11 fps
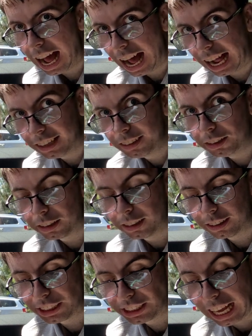and you
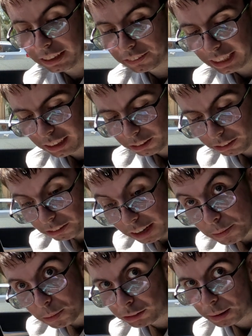can save
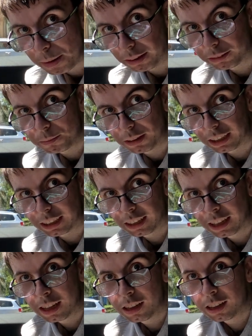incredible amounts of money.
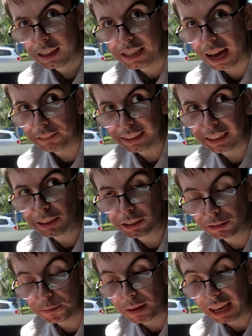Now this is
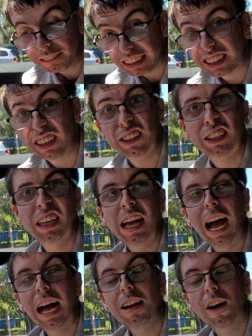just from my research,
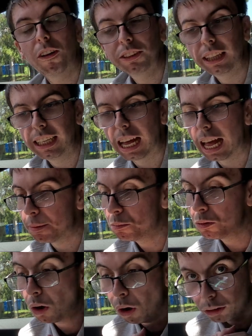and obviously I
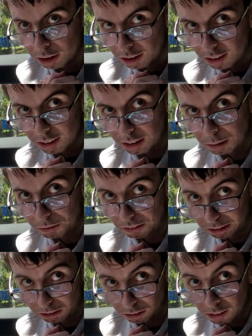am not
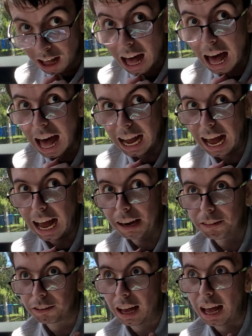professional. I